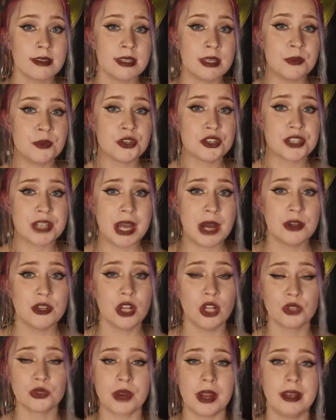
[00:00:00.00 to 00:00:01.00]
simmered down
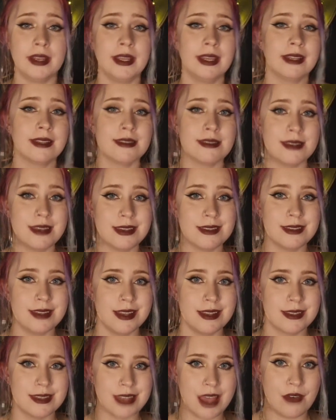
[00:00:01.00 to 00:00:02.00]
already in
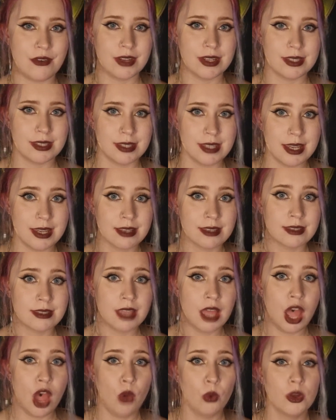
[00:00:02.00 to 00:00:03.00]
1676,
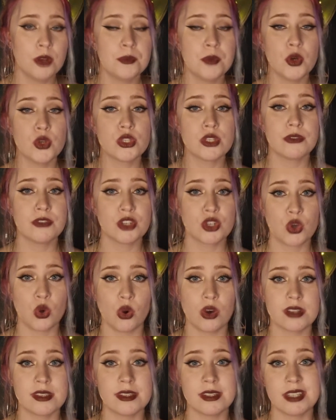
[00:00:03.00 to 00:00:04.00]
when most of the
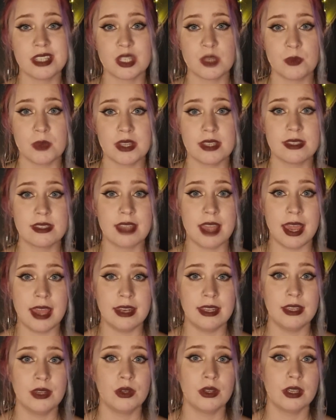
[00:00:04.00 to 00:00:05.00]
courts dismissed
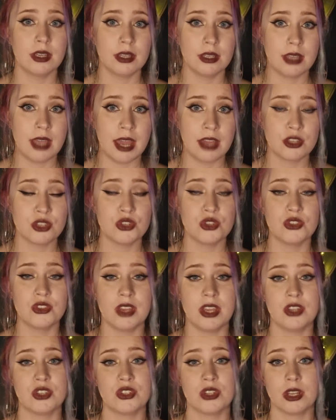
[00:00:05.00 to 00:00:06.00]
any
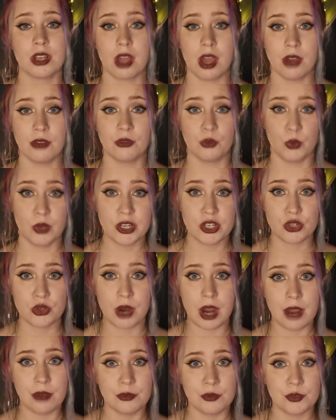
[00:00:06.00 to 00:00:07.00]
accusation of
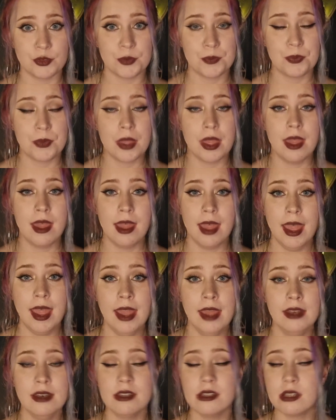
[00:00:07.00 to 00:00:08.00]
witchcraft.
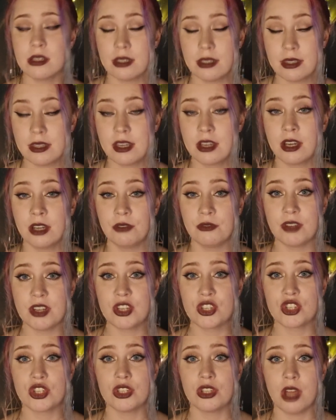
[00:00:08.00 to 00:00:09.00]
And the
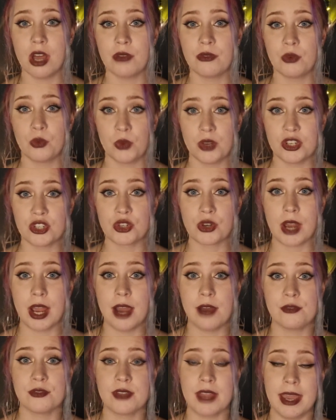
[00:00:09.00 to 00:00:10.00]
conviction of
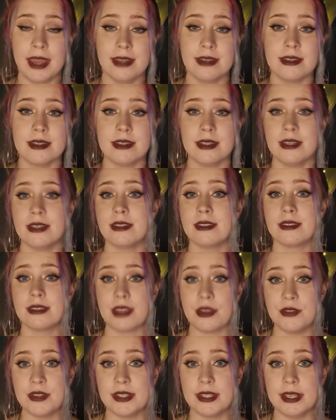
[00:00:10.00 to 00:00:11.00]
witchcraft ended in
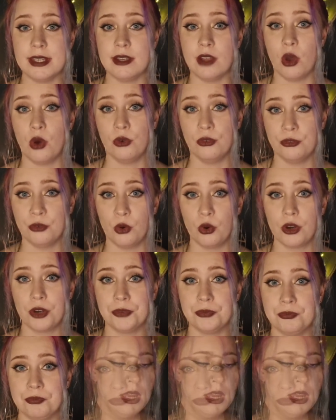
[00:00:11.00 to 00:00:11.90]
1704.